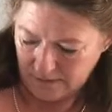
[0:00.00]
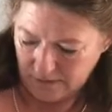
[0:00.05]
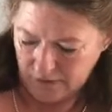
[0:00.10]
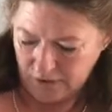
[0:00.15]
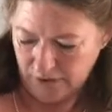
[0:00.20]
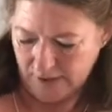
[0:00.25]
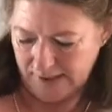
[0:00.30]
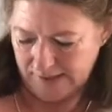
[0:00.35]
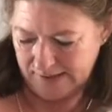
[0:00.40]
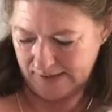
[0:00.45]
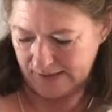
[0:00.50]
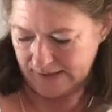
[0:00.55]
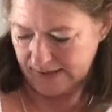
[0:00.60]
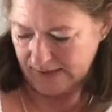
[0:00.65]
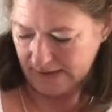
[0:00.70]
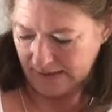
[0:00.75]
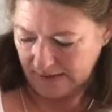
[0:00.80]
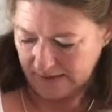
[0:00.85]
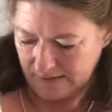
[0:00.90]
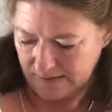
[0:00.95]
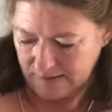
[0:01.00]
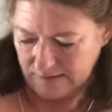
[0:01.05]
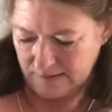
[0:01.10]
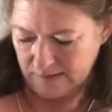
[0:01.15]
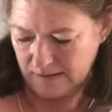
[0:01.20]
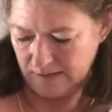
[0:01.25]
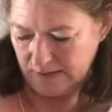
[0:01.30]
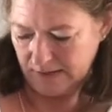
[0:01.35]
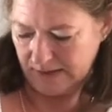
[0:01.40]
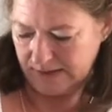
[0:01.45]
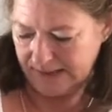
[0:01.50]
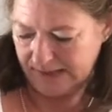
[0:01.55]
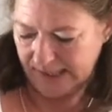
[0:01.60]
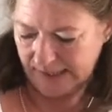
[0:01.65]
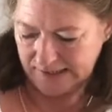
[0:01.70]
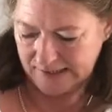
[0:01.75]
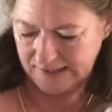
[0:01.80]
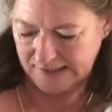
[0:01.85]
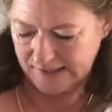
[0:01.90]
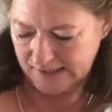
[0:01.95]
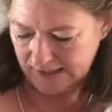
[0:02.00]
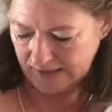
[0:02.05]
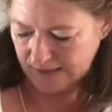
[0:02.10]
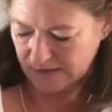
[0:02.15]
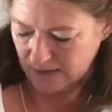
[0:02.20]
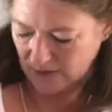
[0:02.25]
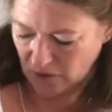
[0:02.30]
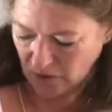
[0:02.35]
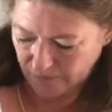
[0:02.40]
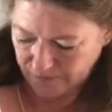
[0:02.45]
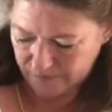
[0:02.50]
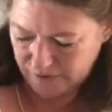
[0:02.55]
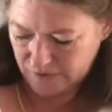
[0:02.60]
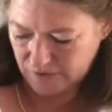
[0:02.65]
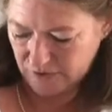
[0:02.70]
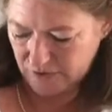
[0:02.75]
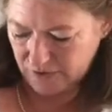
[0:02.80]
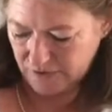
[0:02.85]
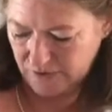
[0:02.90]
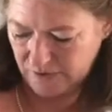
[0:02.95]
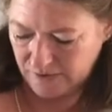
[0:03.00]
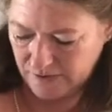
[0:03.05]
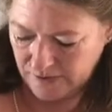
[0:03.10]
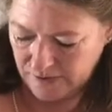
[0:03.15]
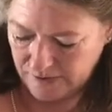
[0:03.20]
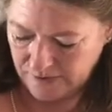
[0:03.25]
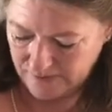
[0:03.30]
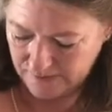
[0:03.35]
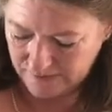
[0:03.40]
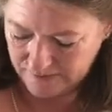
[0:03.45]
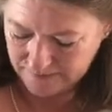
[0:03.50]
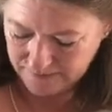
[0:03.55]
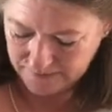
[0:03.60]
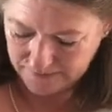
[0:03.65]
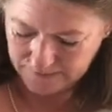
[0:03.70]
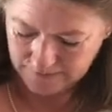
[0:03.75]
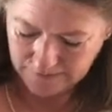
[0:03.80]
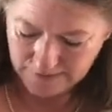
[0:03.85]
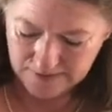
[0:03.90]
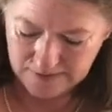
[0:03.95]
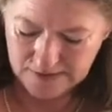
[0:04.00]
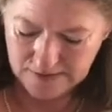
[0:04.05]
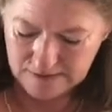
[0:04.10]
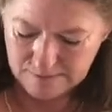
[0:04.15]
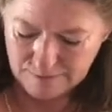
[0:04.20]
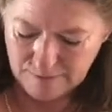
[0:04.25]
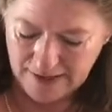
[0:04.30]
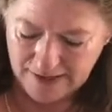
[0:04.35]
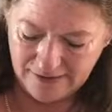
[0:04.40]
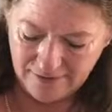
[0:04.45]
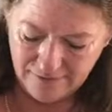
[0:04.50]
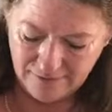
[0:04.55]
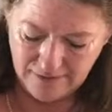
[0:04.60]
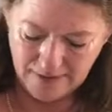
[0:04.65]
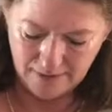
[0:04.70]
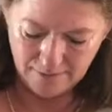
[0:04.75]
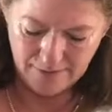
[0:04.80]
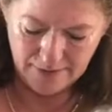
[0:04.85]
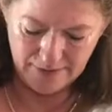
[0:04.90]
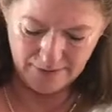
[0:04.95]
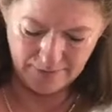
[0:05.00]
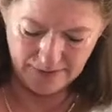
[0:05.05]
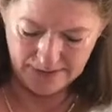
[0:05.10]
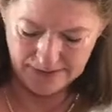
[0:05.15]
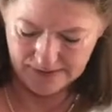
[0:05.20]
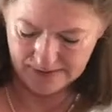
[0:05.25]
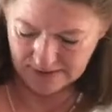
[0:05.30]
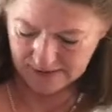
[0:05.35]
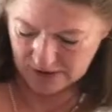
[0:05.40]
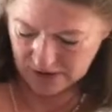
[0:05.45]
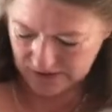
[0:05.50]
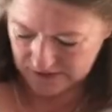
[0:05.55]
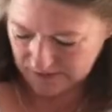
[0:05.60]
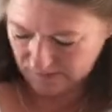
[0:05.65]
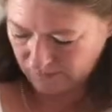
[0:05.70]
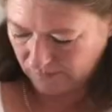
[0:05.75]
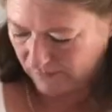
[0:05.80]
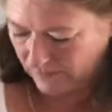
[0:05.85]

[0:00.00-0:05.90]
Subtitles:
as I said, a tacky and soft dough. This is plain flour, by the way. It's just